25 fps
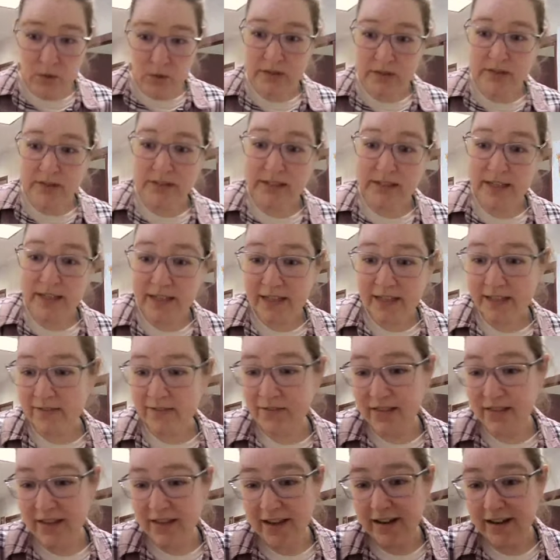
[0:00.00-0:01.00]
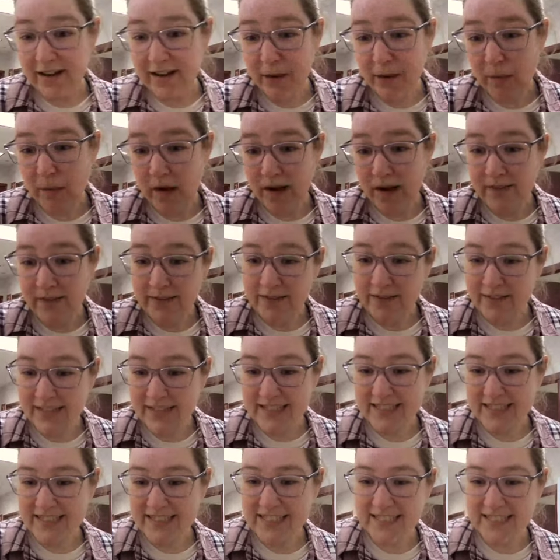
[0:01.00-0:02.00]
we'll see if that
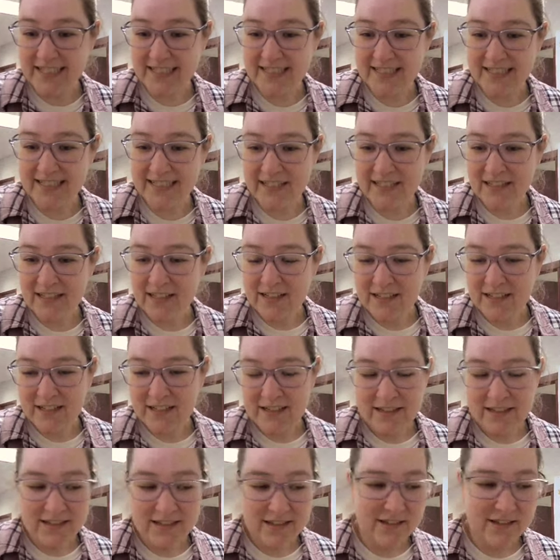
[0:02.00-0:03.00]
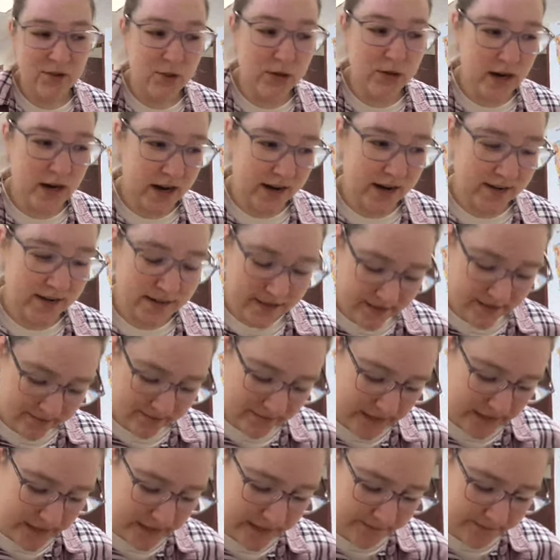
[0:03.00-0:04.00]
hypothesis tracks,
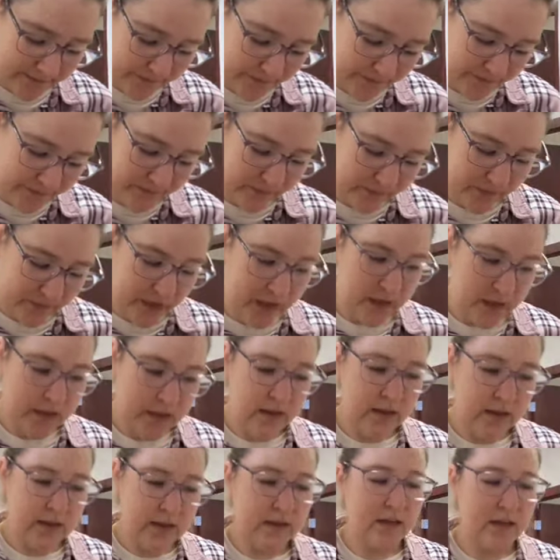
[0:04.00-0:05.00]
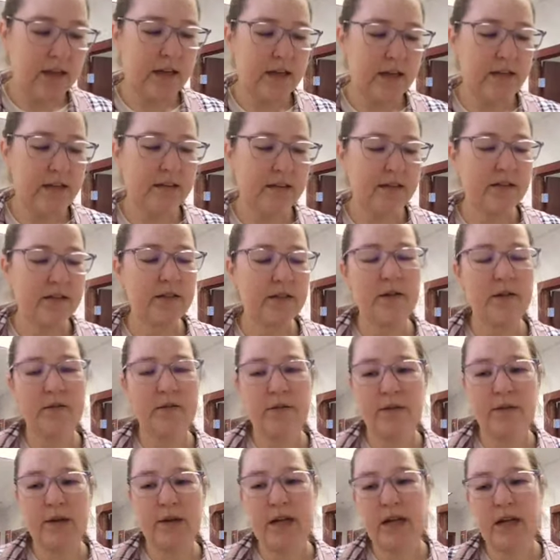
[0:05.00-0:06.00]
right? Okay,
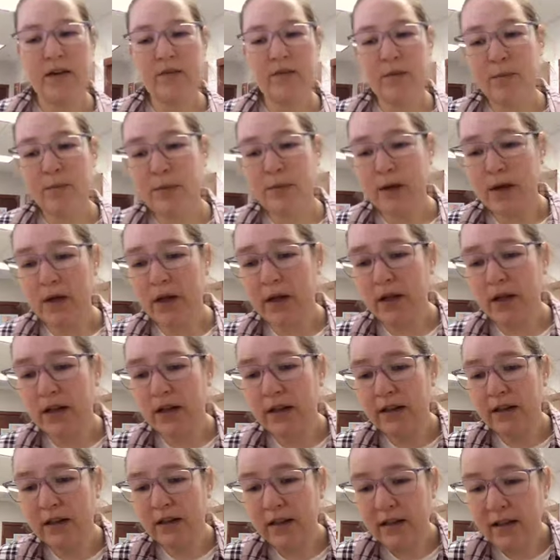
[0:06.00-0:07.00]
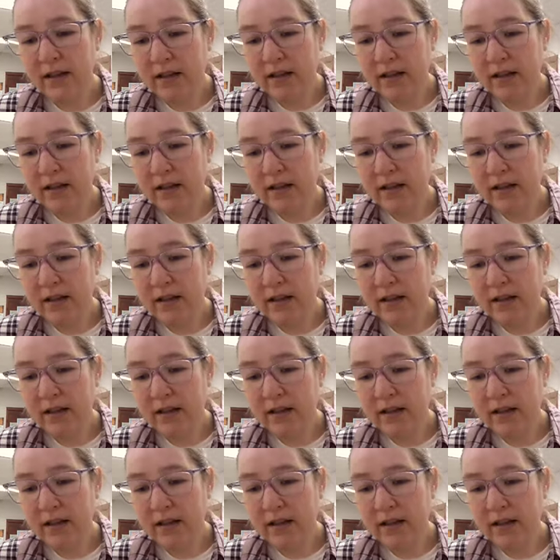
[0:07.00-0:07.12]
so we have a ball.